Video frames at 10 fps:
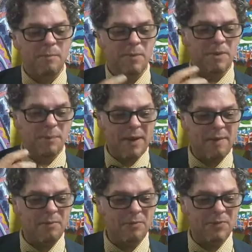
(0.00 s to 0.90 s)
But the
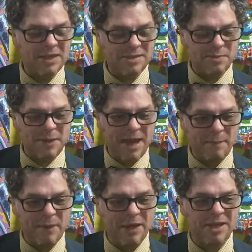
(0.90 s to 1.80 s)
problem that's been
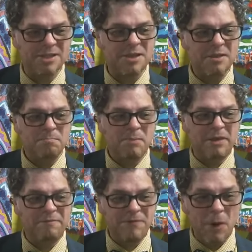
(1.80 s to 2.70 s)
happening is
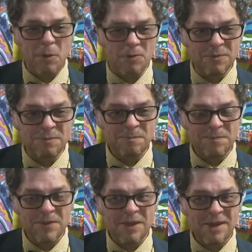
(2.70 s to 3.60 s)
my phone
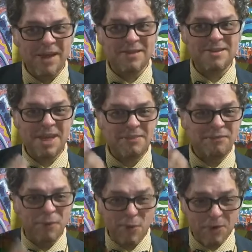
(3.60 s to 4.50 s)
can't take
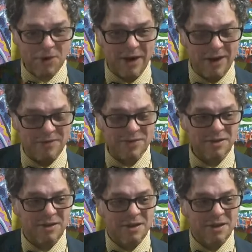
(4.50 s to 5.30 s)
photographs.